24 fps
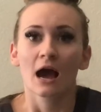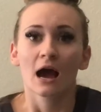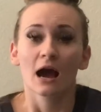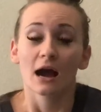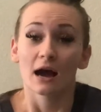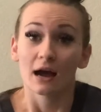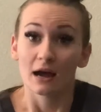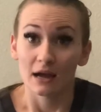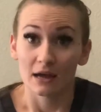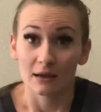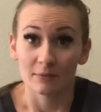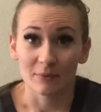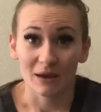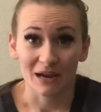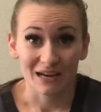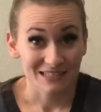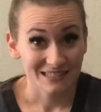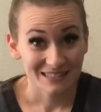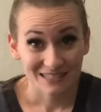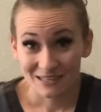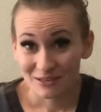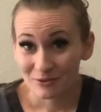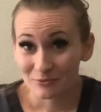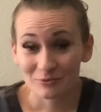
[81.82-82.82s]
I
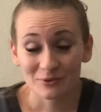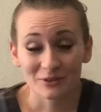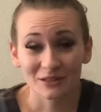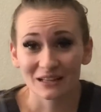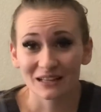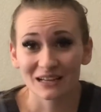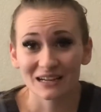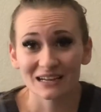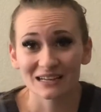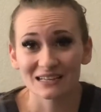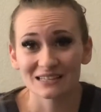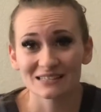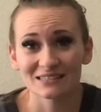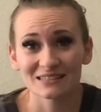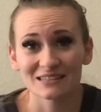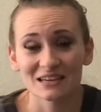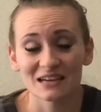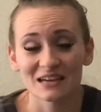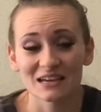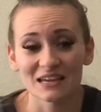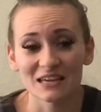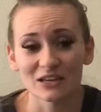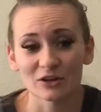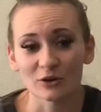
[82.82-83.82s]
didn't realize
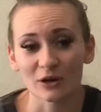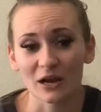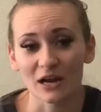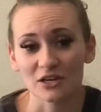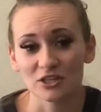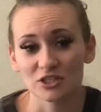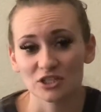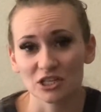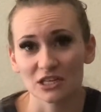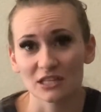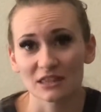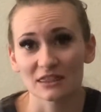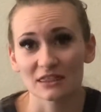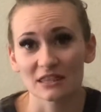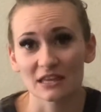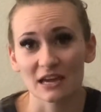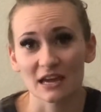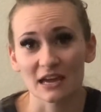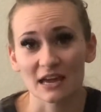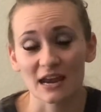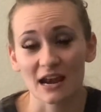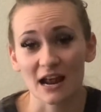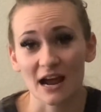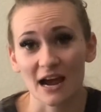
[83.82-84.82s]
the interaction
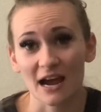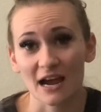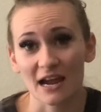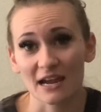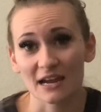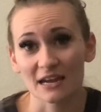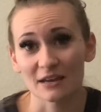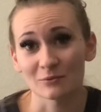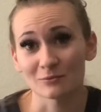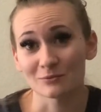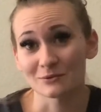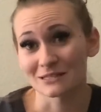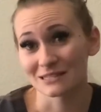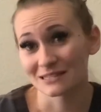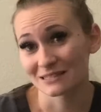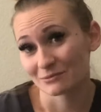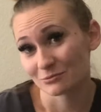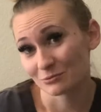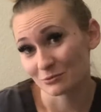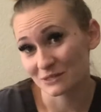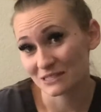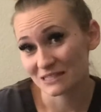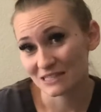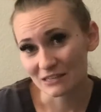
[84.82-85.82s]
that I was
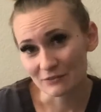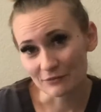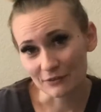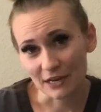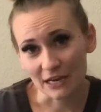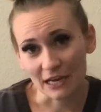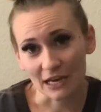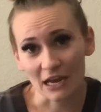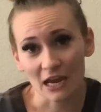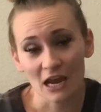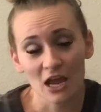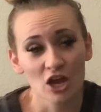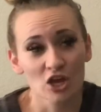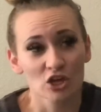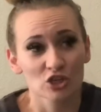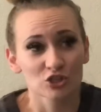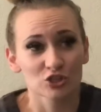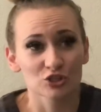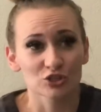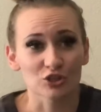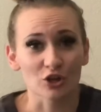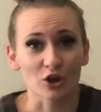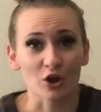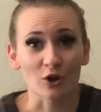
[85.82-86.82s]
receiving.
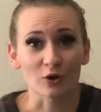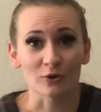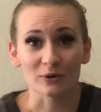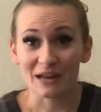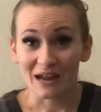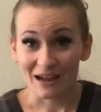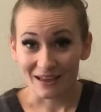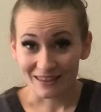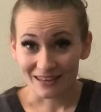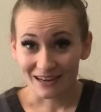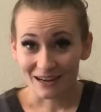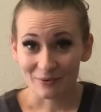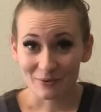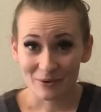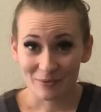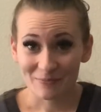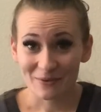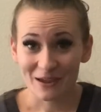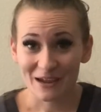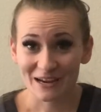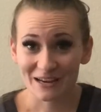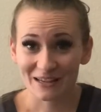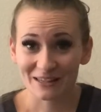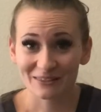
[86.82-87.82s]
So now that I went
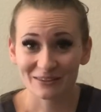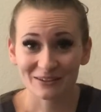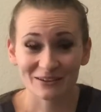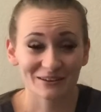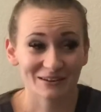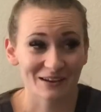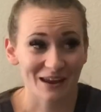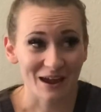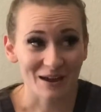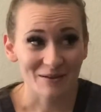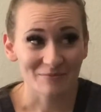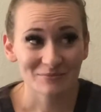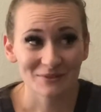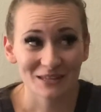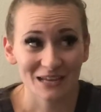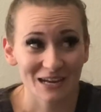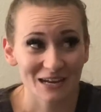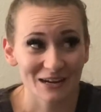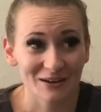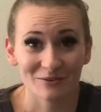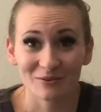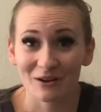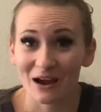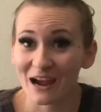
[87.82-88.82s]
back and looked, I'm
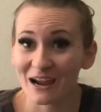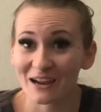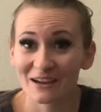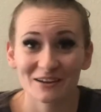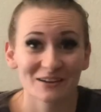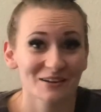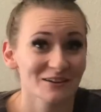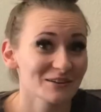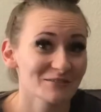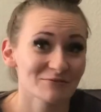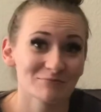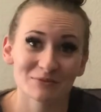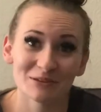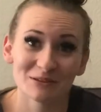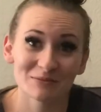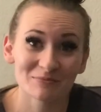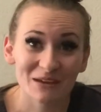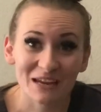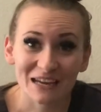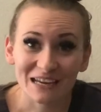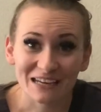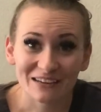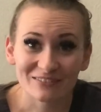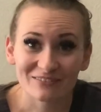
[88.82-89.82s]
like, I could have been
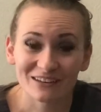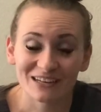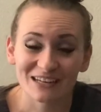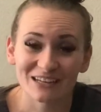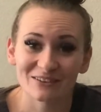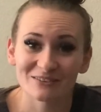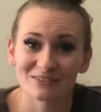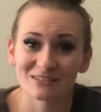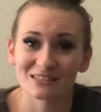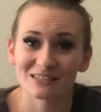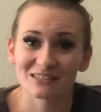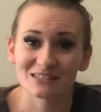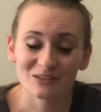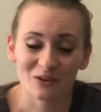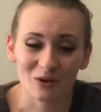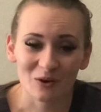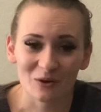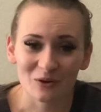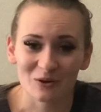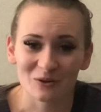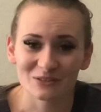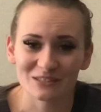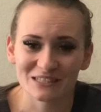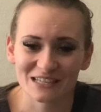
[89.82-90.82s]
making videos this
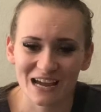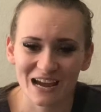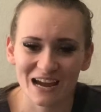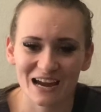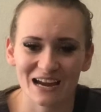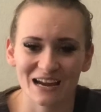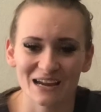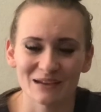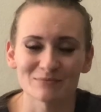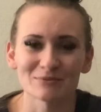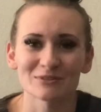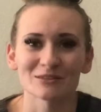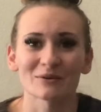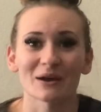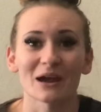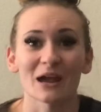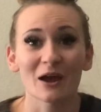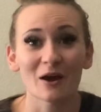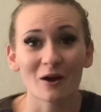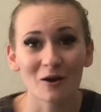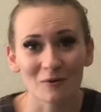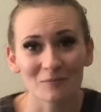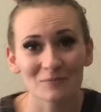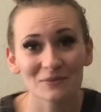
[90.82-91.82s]
whole time. So I
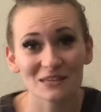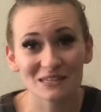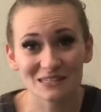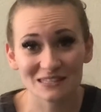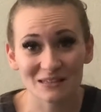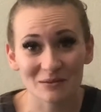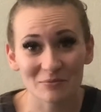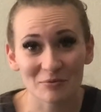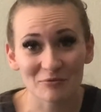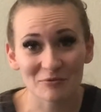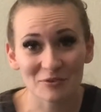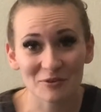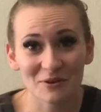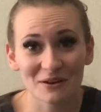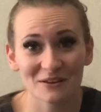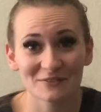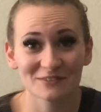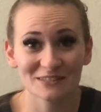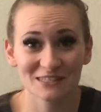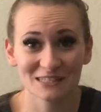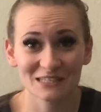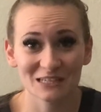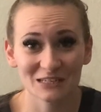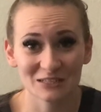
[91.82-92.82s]
hope that some of you have
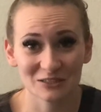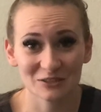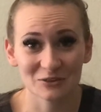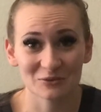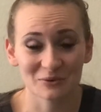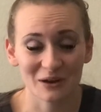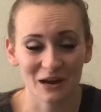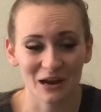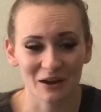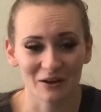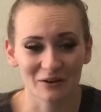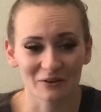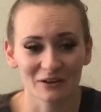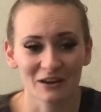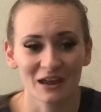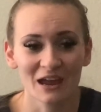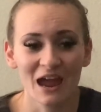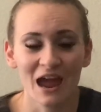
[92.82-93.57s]
stuck around.